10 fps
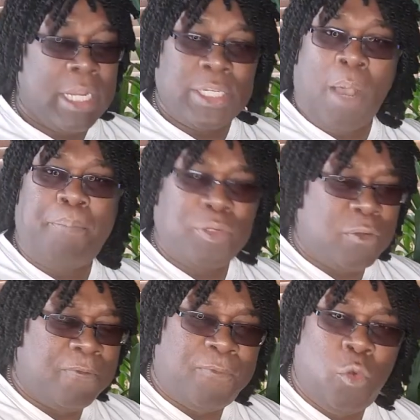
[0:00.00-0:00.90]
Not
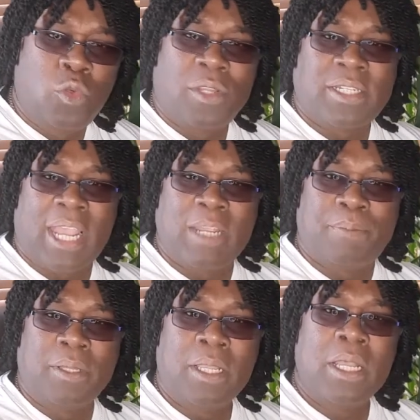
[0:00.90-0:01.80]
putting food on the
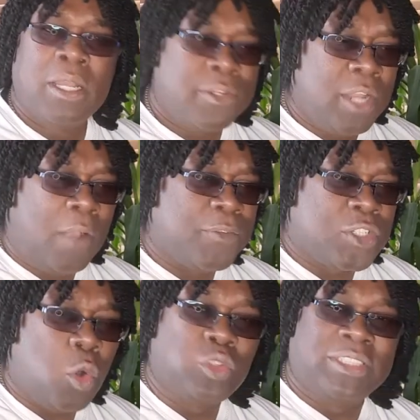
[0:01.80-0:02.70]
table, not
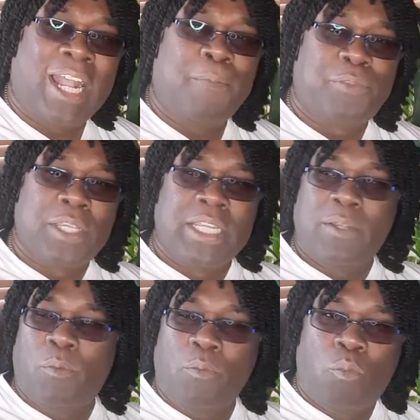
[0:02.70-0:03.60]
sorting out
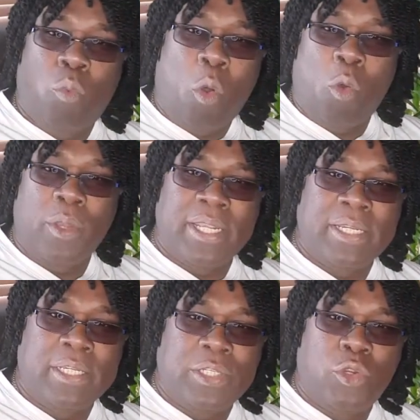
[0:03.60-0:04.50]
the war
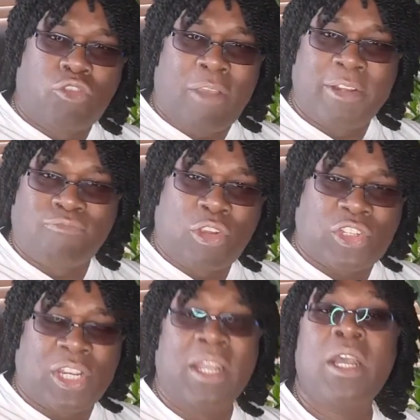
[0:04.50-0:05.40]
in Ukraine and
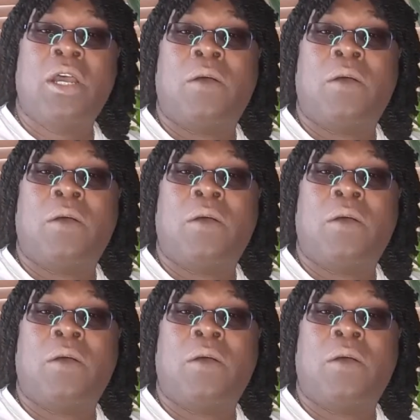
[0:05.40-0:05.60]
Russia.